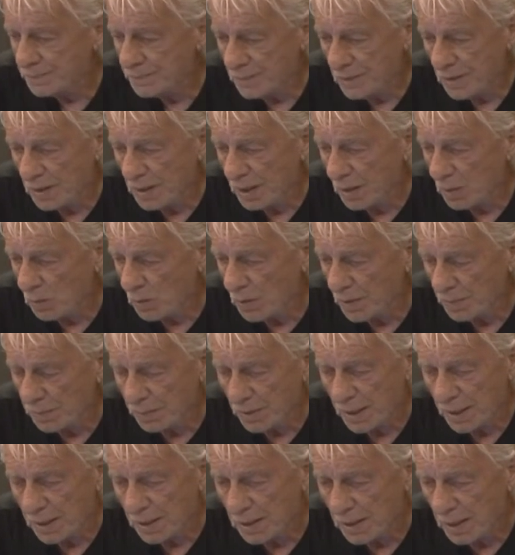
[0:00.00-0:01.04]
and I want to play
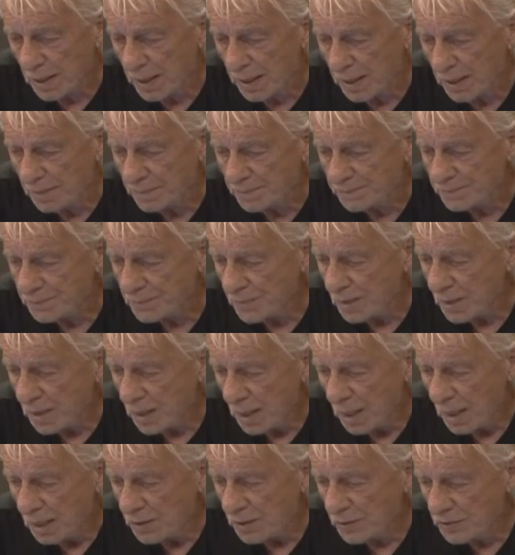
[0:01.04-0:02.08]
it light.
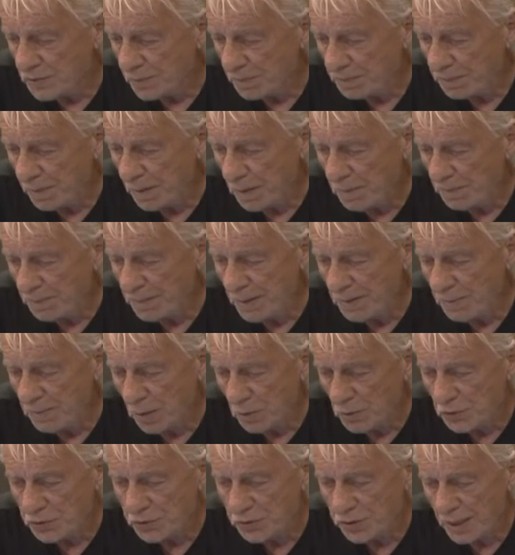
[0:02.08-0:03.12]
There's a pumping
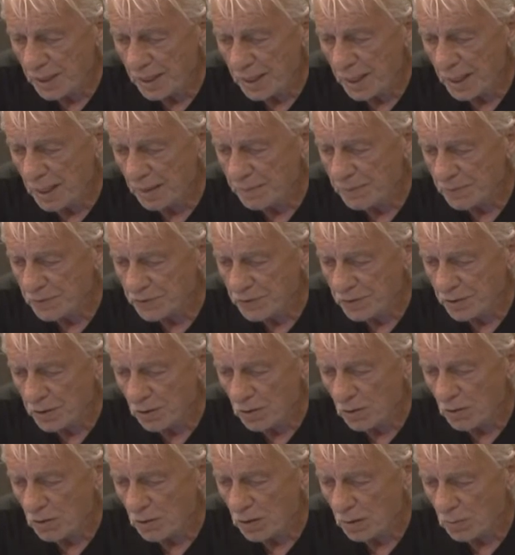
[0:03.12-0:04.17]
motion that happens to the
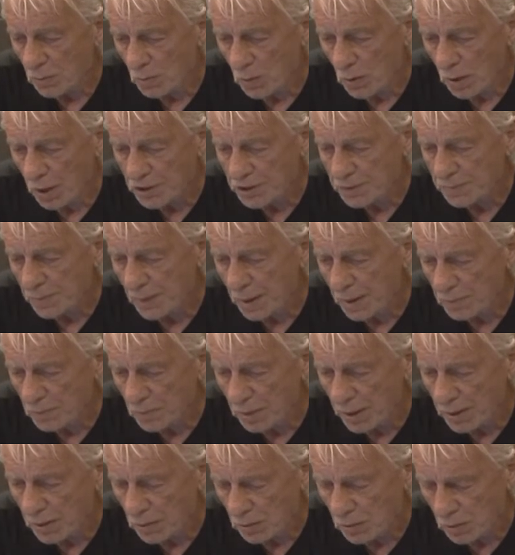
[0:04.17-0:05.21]
arm. Watch my
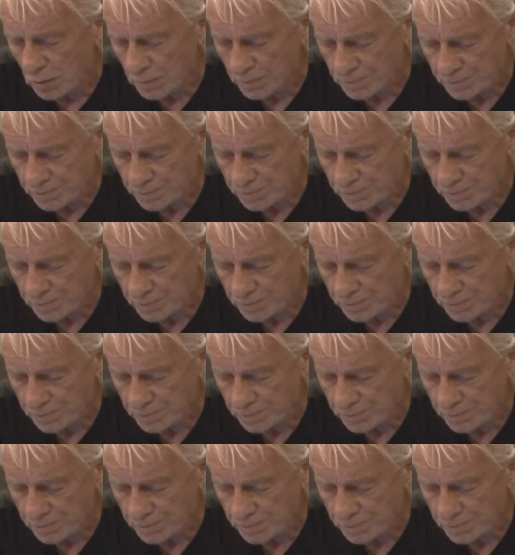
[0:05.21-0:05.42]
right arm.